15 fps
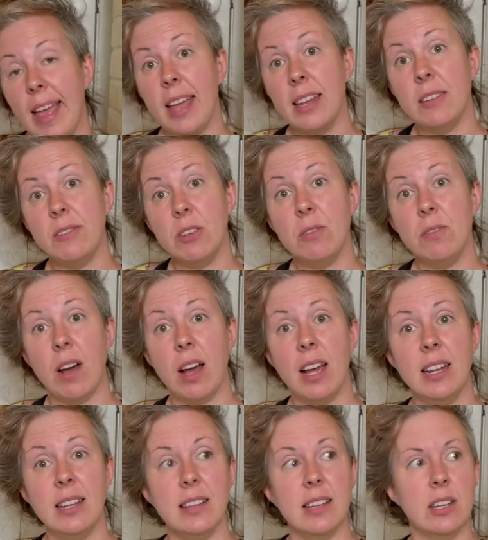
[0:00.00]
And if you
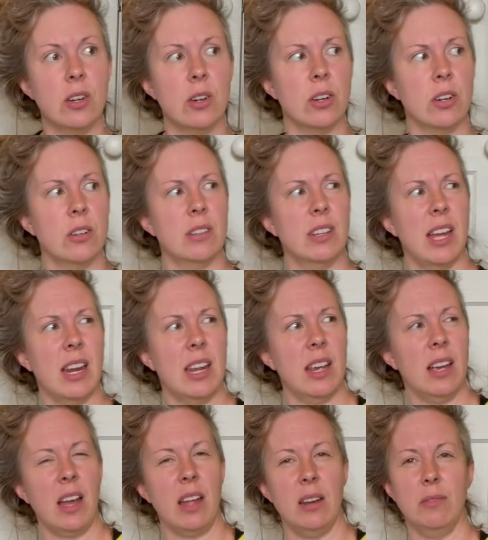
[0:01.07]
find that you're getting
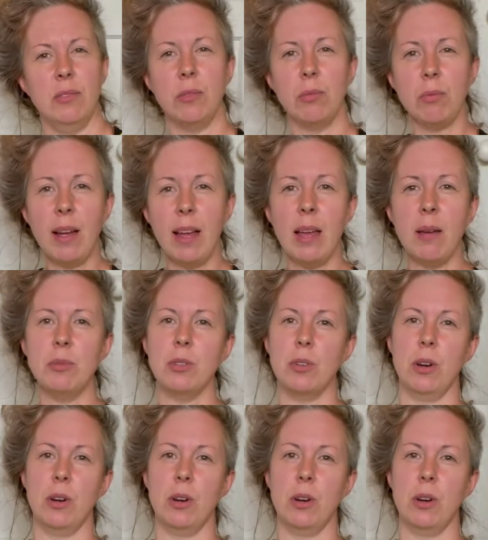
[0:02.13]
kind of cramped,